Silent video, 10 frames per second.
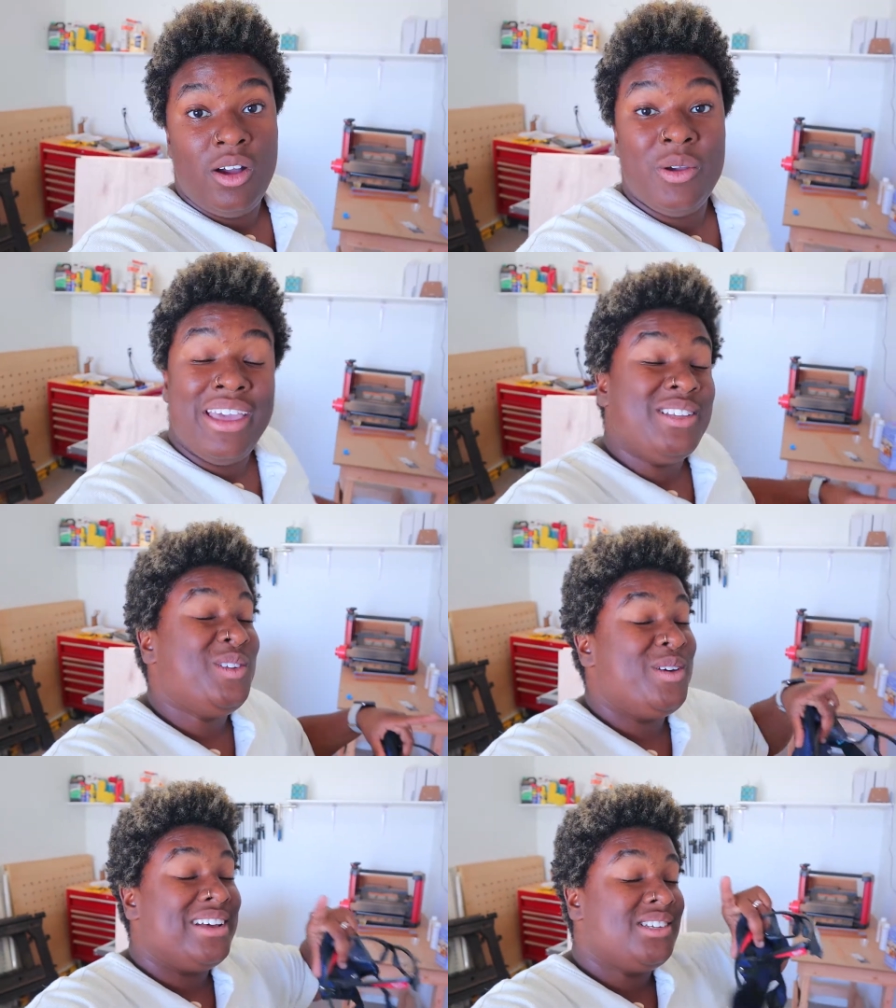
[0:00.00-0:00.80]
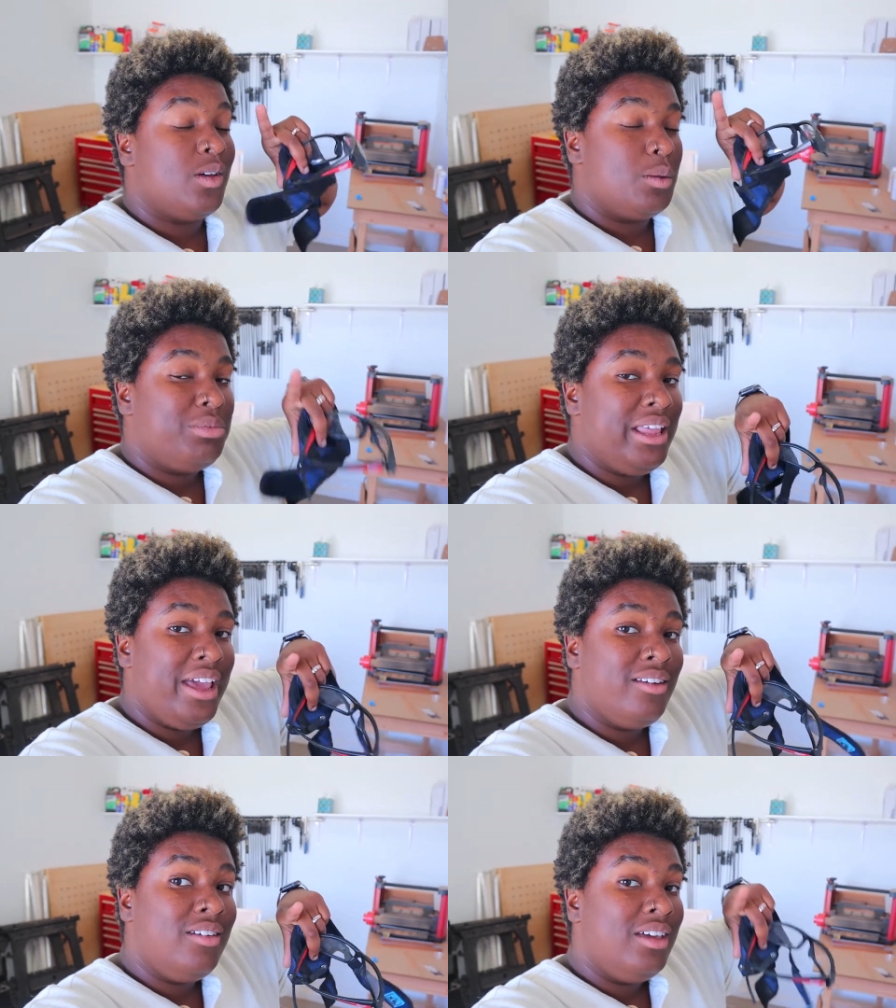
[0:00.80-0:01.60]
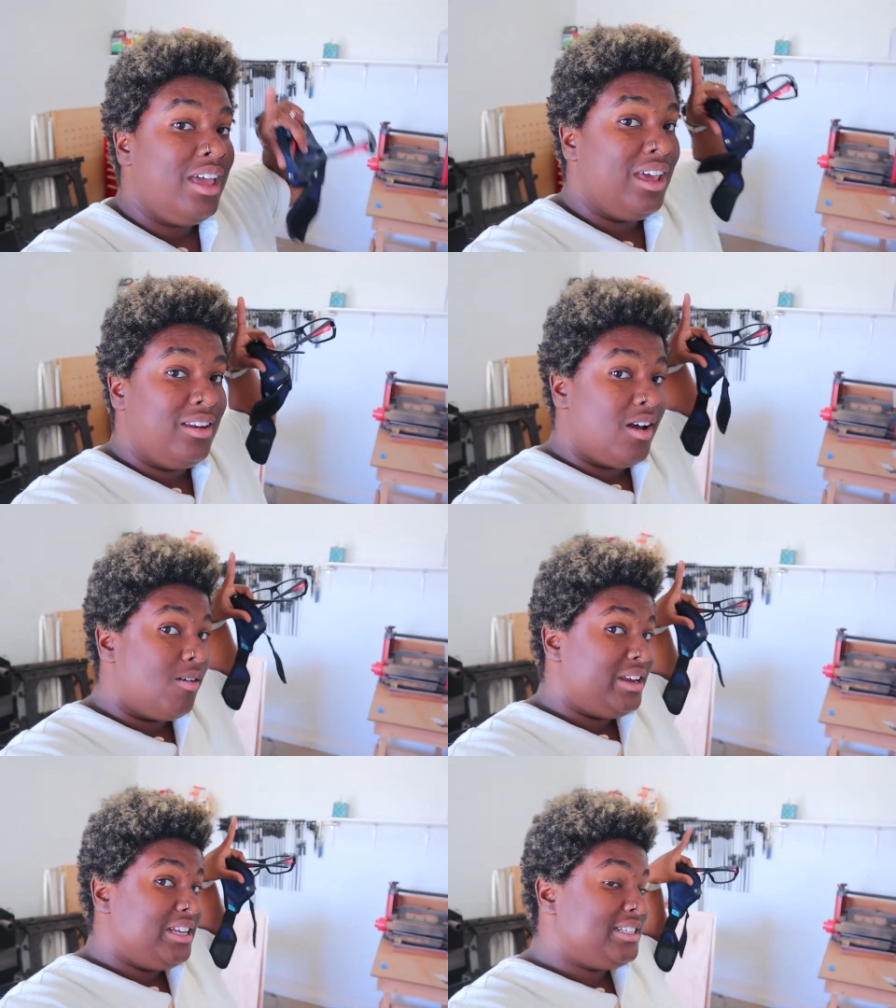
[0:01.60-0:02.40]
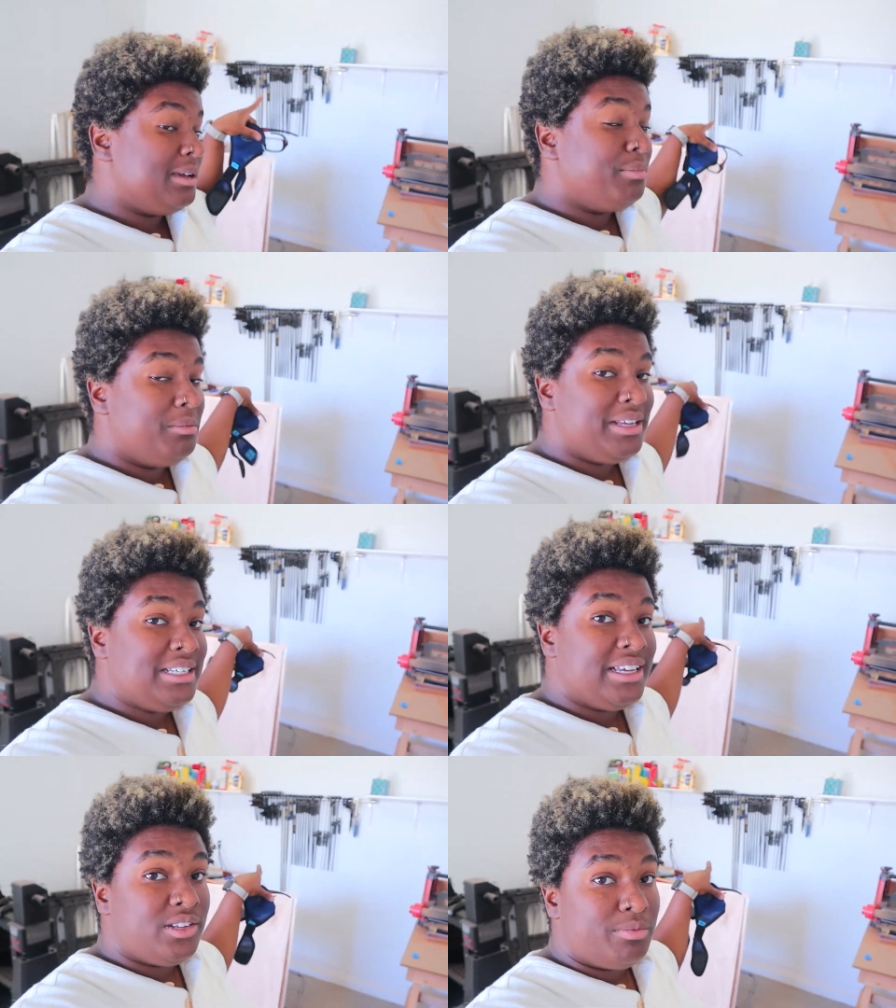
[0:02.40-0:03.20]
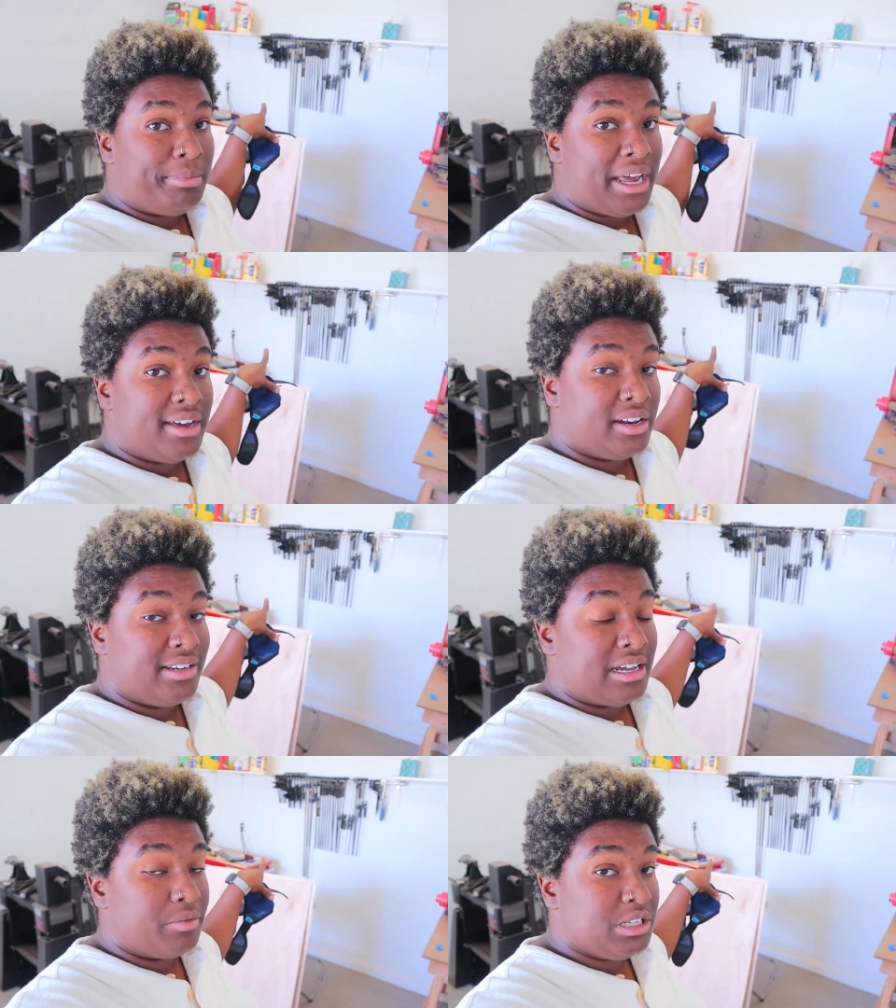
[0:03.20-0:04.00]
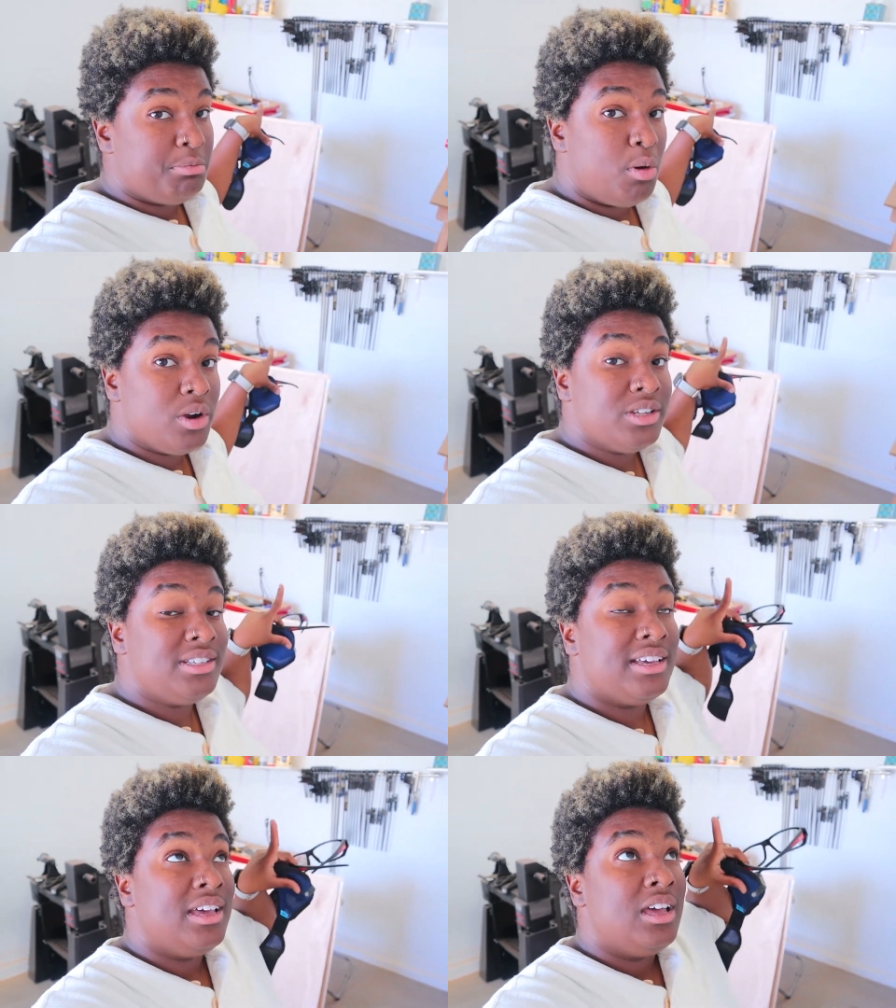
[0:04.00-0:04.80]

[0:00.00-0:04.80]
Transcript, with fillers: Okay, so you guys saw the plan, and now I need to implement it by cutting down these boards.